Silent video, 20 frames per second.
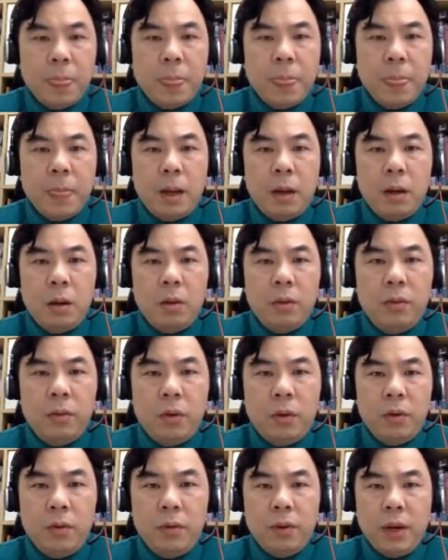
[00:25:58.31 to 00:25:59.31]
Now,
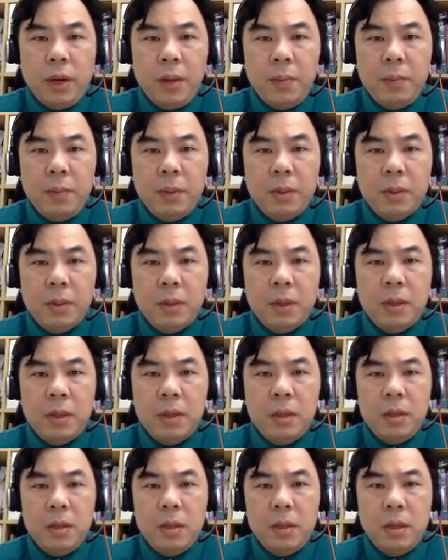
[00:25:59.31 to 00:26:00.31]
for
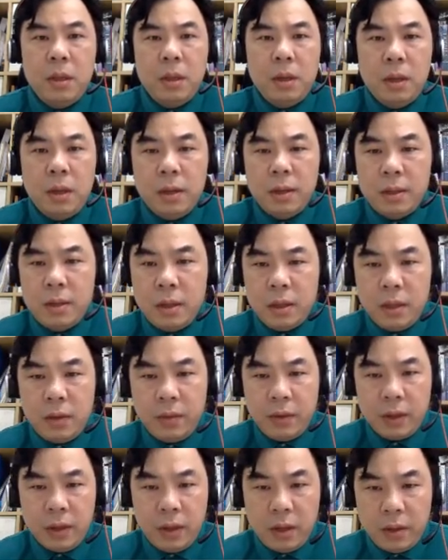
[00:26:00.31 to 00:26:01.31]
5%
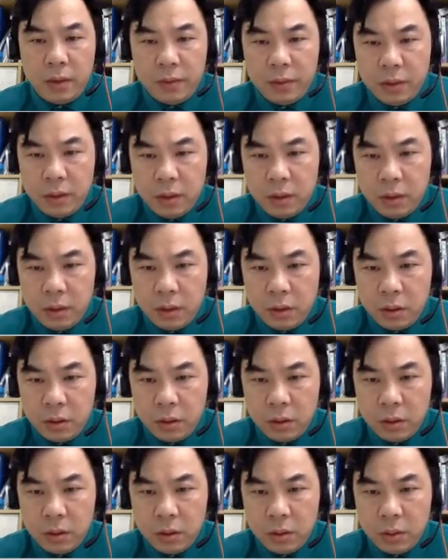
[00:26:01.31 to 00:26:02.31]
significant level,
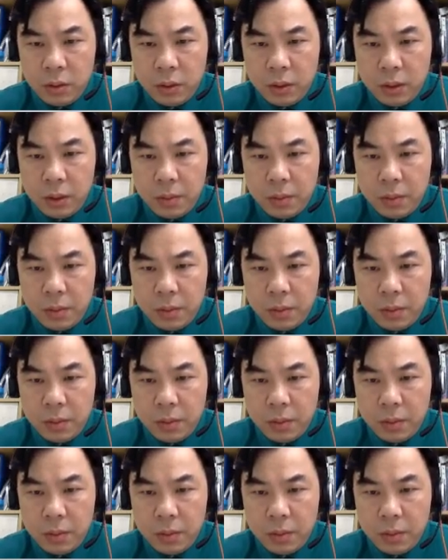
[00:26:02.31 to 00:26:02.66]
so what that